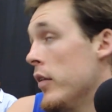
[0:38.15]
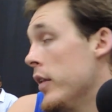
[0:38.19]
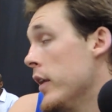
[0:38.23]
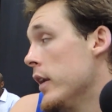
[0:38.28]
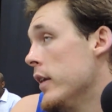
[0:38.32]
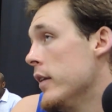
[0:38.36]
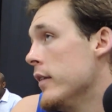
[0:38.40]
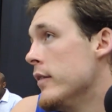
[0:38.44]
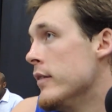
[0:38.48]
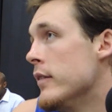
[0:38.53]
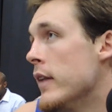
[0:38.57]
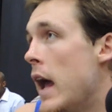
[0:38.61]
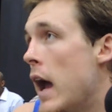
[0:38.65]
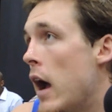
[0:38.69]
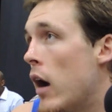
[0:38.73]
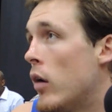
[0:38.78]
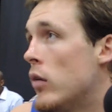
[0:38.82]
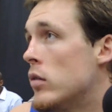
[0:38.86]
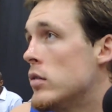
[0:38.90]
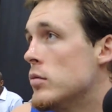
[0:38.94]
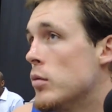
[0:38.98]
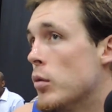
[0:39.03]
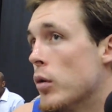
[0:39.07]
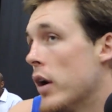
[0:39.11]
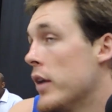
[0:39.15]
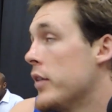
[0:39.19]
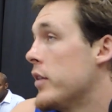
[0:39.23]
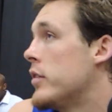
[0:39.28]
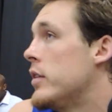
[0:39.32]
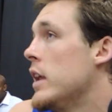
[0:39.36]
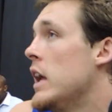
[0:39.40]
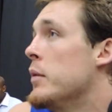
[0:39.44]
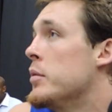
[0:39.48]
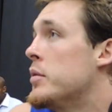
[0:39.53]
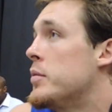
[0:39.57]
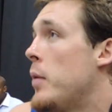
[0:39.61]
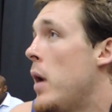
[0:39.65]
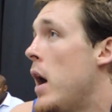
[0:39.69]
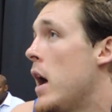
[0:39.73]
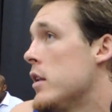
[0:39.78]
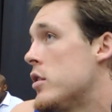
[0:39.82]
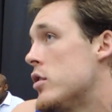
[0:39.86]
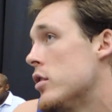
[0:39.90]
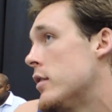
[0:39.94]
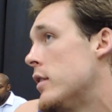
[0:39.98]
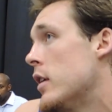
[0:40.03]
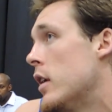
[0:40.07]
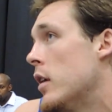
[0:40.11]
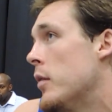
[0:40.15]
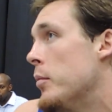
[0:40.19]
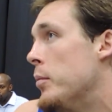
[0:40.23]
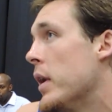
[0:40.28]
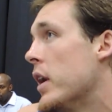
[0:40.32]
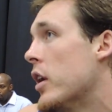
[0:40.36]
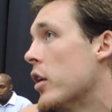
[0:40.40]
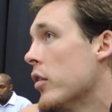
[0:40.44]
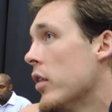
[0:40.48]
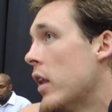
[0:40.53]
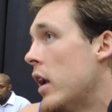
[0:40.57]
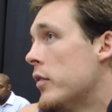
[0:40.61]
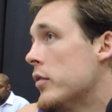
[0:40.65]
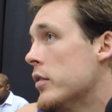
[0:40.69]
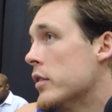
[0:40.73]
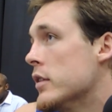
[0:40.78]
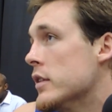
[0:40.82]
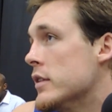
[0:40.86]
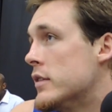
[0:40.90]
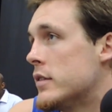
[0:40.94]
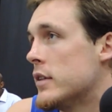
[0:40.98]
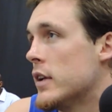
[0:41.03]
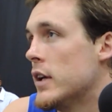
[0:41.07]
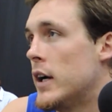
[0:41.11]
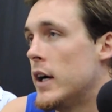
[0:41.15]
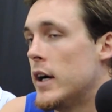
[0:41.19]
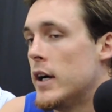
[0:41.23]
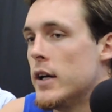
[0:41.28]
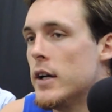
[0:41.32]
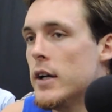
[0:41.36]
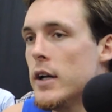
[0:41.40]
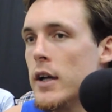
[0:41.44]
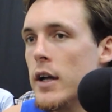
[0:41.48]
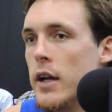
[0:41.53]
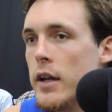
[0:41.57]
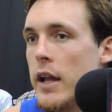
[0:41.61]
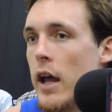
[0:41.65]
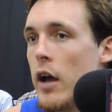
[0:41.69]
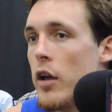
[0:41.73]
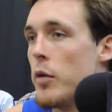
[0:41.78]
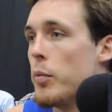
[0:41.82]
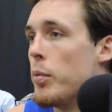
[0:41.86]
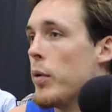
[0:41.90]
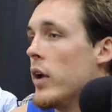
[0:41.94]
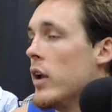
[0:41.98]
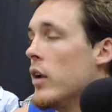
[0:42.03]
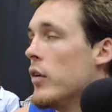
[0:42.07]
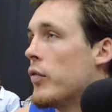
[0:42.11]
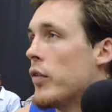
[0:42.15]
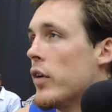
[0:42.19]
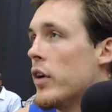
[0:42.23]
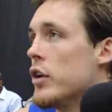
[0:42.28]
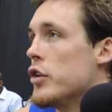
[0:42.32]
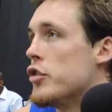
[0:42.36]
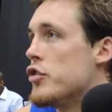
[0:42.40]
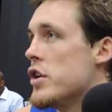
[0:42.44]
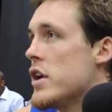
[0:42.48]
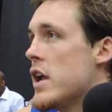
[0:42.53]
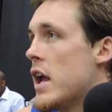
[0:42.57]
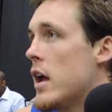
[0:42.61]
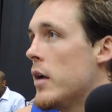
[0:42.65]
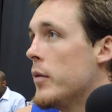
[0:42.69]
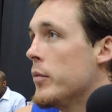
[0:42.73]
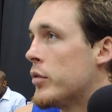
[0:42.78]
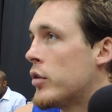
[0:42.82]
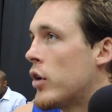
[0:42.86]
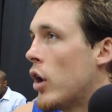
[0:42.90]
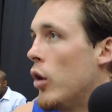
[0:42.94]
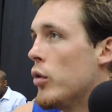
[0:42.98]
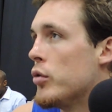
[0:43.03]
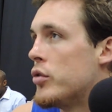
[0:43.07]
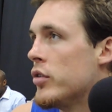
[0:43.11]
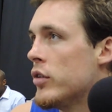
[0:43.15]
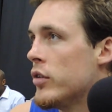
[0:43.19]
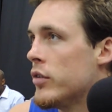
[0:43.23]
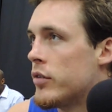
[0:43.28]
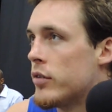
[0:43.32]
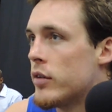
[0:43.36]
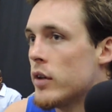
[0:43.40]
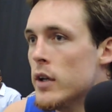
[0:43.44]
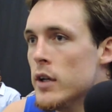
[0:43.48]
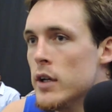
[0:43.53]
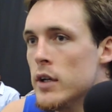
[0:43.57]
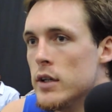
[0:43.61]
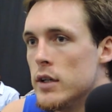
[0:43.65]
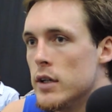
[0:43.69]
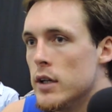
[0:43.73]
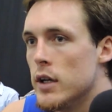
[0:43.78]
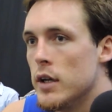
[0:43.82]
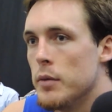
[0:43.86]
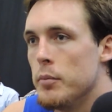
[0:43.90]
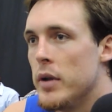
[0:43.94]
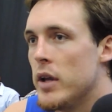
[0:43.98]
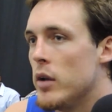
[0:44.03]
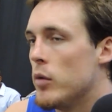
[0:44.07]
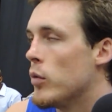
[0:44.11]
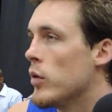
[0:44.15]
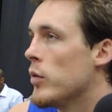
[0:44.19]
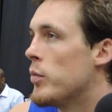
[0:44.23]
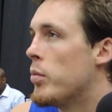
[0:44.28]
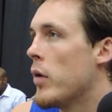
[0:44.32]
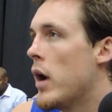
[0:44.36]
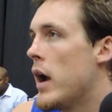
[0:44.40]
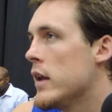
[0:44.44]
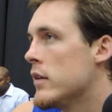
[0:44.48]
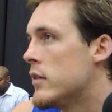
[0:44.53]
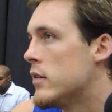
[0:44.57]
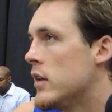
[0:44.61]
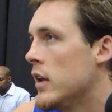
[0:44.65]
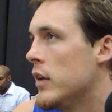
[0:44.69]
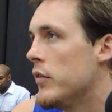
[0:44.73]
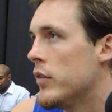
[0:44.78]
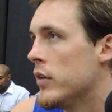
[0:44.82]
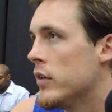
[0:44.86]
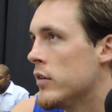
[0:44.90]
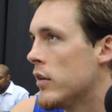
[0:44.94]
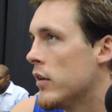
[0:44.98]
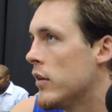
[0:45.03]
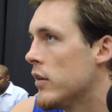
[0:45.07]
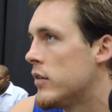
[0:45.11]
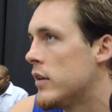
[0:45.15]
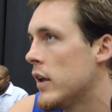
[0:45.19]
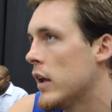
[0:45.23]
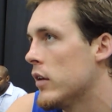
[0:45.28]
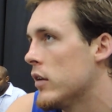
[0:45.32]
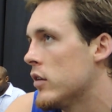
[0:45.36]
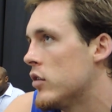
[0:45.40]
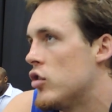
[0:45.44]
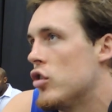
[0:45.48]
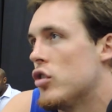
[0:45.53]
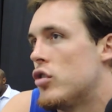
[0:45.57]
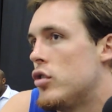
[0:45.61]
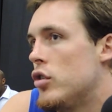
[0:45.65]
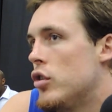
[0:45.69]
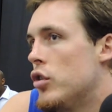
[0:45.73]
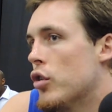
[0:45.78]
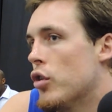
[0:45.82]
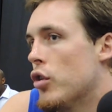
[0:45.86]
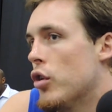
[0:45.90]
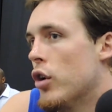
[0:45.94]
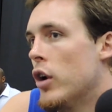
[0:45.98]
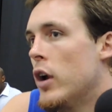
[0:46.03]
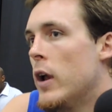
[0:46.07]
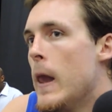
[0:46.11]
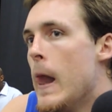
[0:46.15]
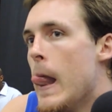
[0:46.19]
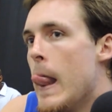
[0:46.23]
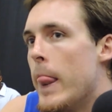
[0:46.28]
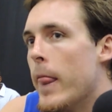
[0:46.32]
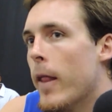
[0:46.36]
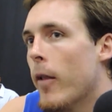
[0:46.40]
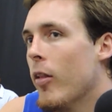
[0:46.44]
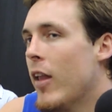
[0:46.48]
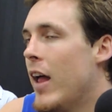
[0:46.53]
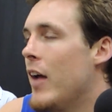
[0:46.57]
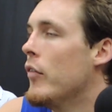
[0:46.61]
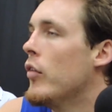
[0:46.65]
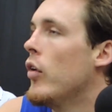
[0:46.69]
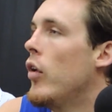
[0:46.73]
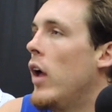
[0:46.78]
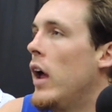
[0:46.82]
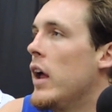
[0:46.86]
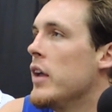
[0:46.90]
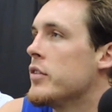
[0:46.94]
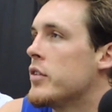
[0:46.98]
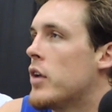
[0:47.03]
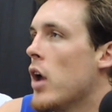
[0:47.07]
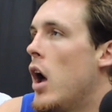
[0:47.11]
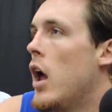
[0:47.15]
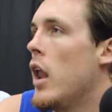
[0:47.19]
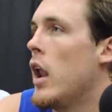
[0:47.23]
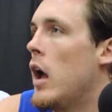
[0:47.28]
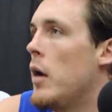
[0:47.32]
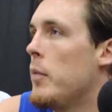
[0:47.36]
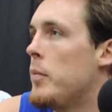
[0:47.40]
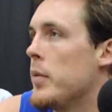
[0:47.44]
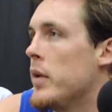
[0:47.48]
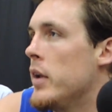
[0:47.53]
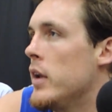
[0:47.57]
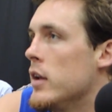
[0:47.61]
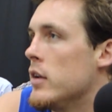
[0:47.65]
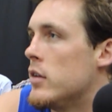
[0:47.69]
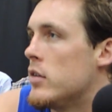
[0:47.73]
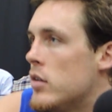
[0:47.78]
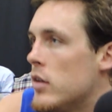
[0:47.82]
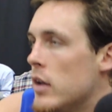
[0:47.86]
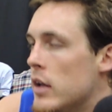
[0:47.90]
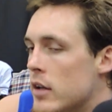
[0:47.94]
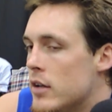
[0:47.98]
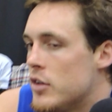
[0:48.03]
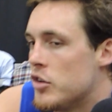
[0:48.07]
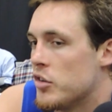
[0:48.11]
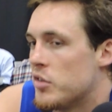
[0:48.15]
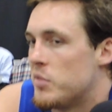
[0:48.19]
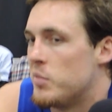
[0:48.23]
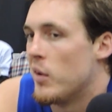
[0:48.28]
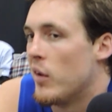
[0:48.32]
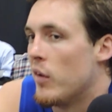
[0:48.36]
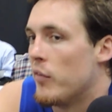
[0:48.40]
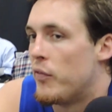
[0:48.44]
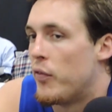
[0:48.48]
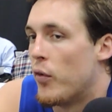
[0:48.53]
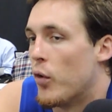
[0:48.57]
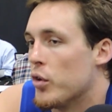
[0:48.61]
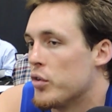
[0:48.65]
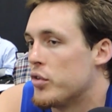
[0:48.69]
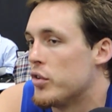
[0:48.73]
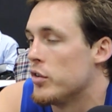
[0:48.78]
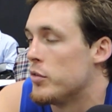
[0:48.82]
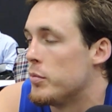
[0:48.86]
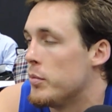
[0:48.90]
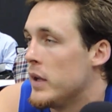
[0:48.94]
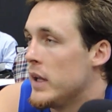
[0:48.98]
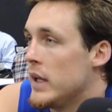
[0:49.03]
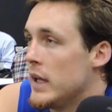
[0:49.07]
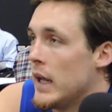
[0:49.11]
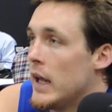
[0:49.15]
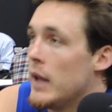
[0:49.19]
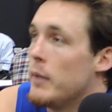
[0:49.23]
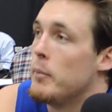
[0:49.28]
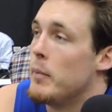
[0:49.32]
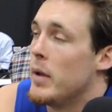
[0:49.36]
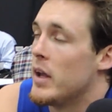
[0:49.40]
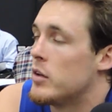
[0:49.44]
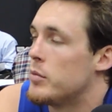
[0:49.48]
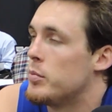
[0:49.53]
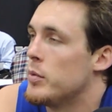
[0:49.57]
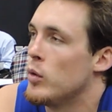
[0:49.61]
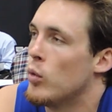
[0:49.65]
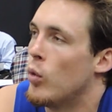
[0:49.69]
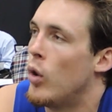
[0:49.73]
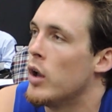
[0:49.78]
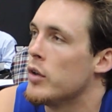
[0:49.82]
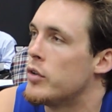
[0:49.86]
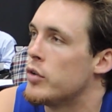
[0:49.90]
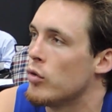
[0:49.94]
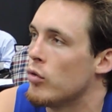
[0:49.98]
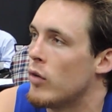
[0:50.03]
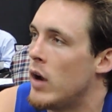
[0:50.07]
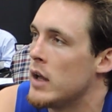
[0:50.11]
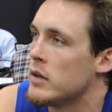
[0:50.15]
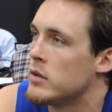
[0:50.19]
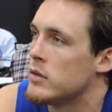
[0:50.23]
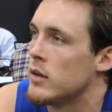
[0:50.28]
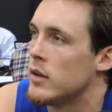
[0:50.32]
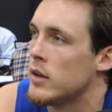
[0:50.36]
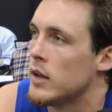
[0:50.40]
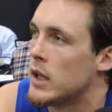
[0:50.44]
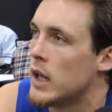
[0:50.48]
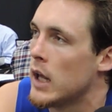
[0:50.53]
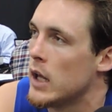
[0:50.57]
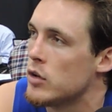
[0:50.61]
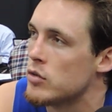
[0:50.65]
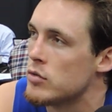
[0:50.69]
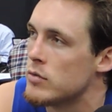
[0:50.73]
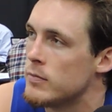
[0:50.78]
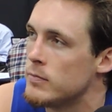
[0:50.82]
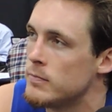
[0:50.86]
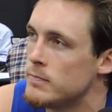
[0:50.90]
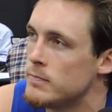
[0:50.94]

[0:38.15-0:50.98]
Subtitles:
And then now we're at the same spot, just on a bigger level. It's now you're playing in front of GMs, coaches, meeting with Brad Stevens of the Celtics. Just the level has gone up, and it just forces me and makes me want to rise to the occasion.